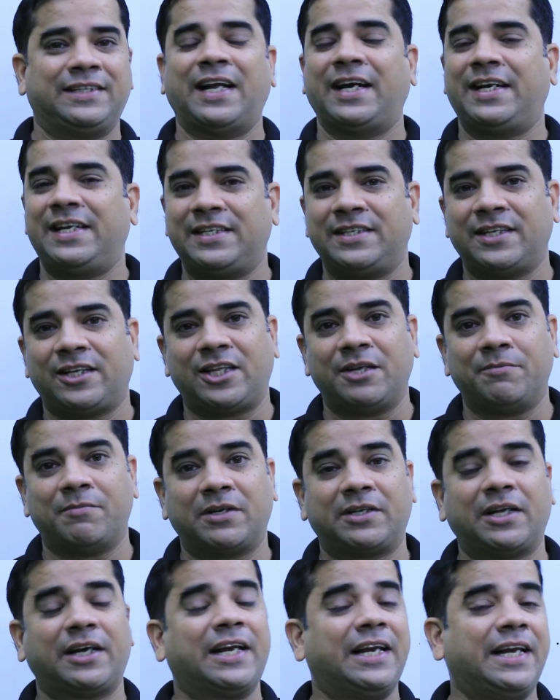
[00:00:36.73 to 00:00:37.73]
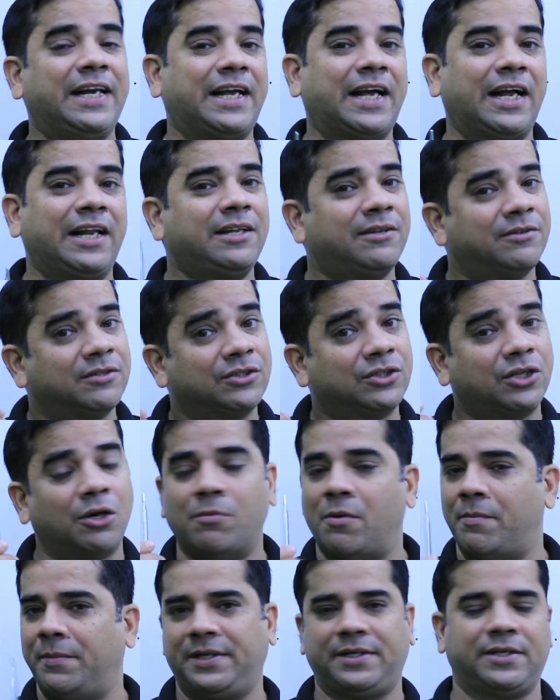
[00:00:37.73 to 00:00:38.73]
that is nothing but the clinical
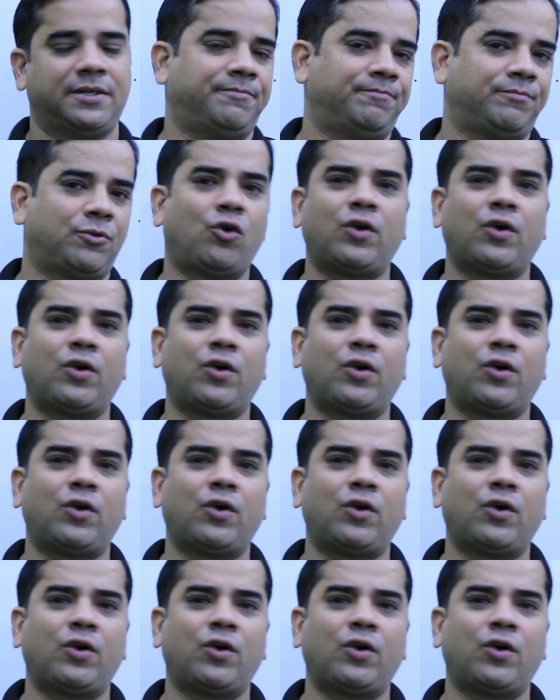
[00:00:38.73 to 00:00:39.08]
thermometer.